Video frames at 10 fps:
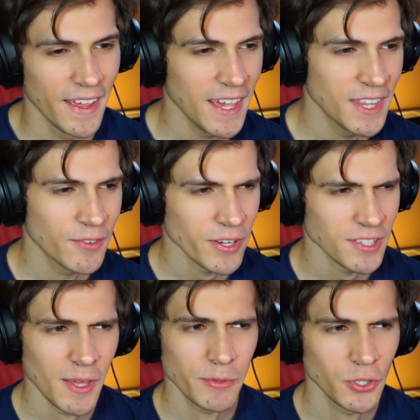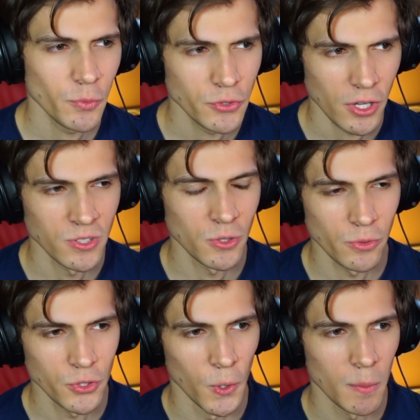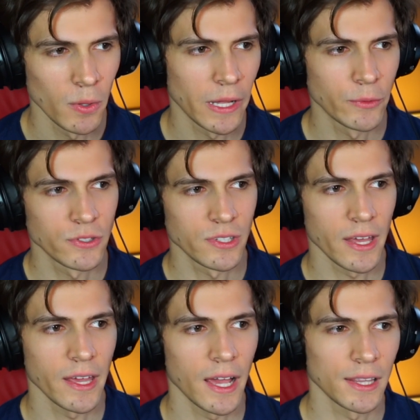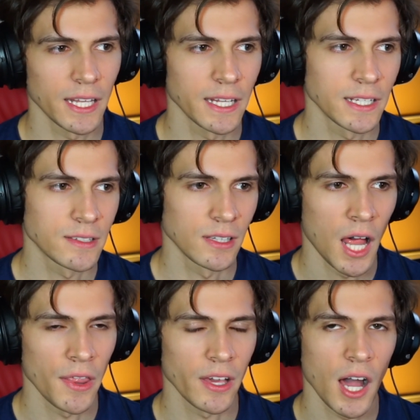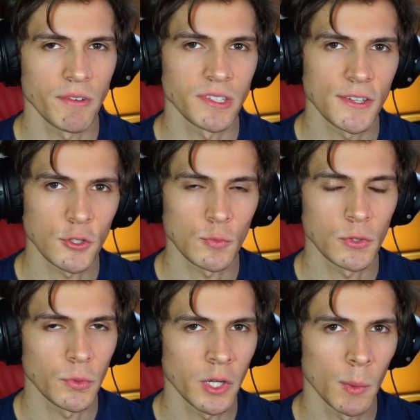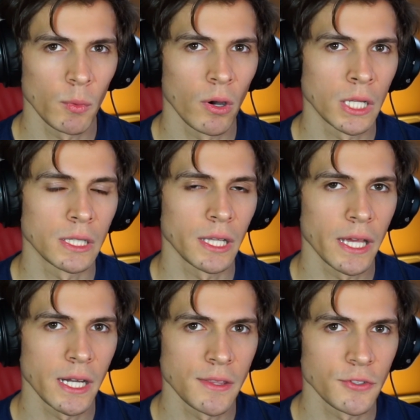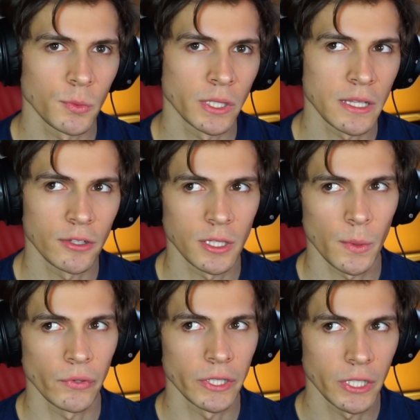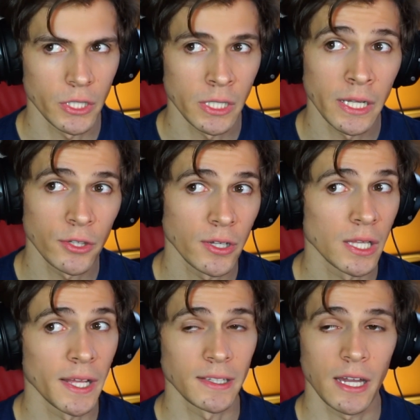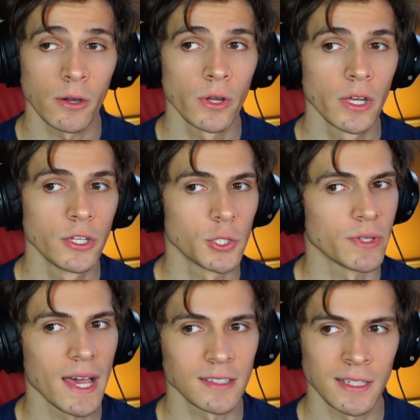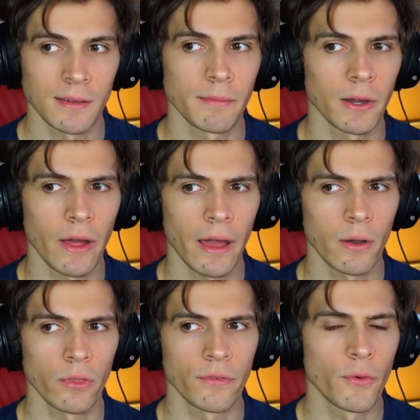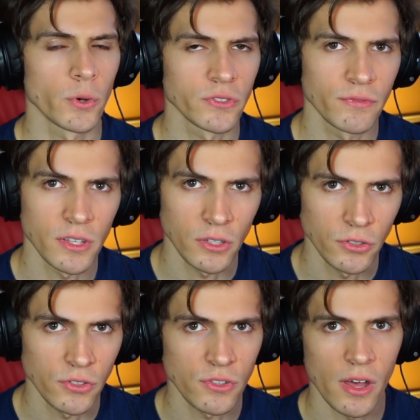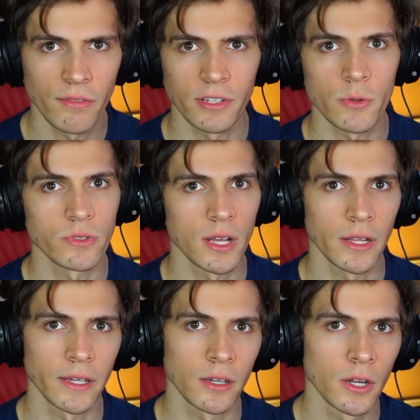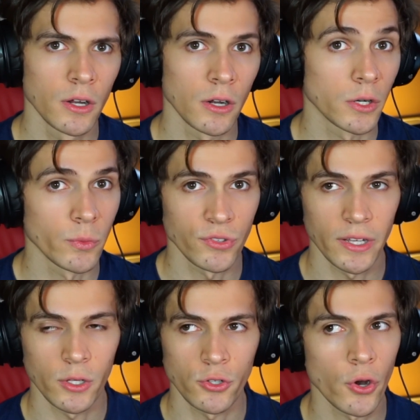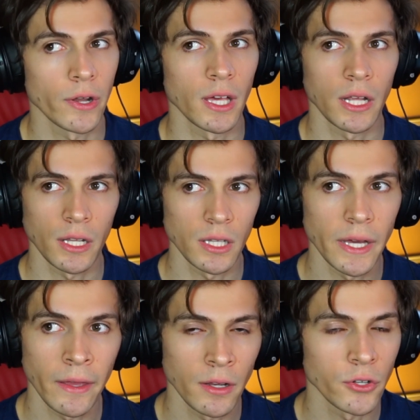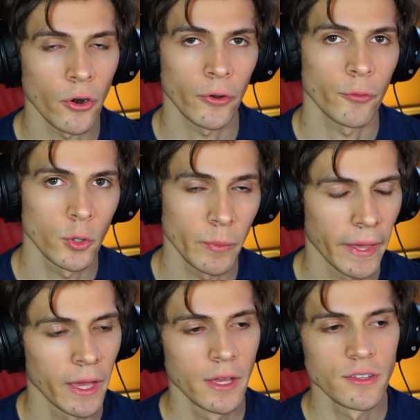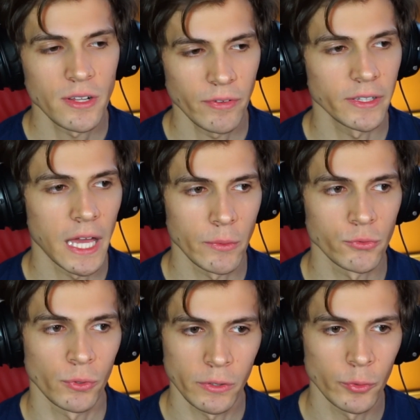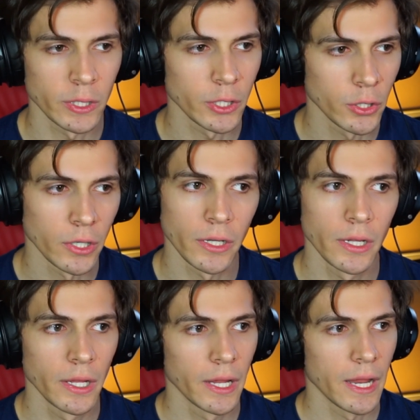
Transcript: And the rest of the episode was also enjoyable, I would say. I liked a lot of the conversations between Obi-Wan and Leia in this one. I thought they were really good. I liked how she was asking him about how the Force feels and stuff, and he was telling her it was like turning on a light in a dark room. Like, stuff like that was really, really good.